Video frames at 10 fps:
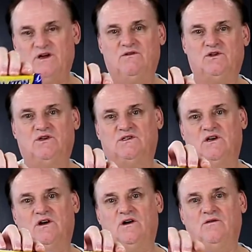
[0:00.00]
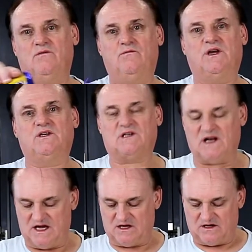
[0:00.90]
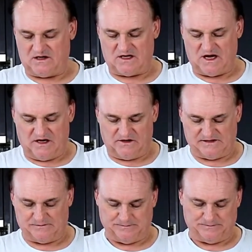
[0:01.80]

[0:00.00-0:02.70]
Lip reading: which is the biggest lake in Hungary.